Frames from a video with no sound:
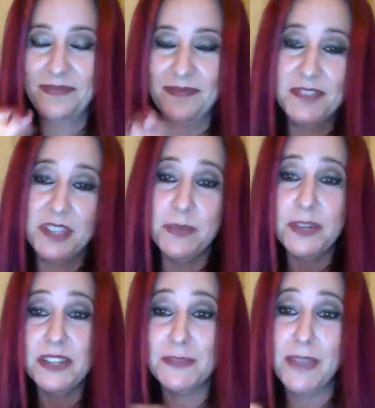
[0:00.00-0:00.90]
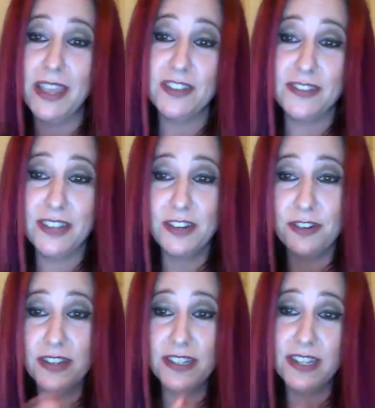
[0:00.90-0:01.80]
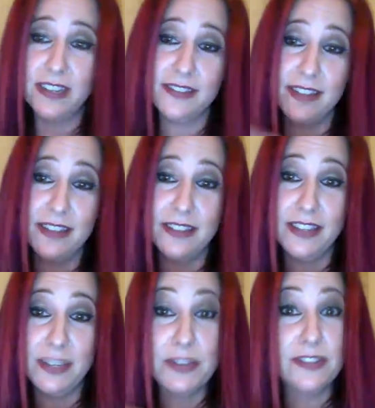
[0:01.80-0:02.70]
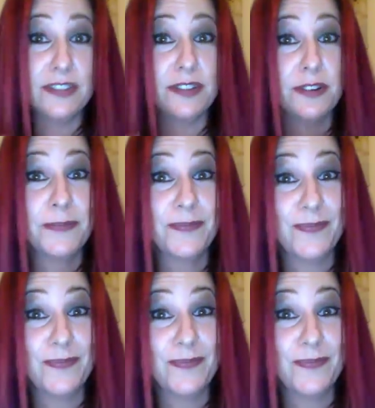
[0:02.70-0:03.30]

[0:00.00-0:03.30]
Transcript: Somebody's man just sent her a text saying that he misses her.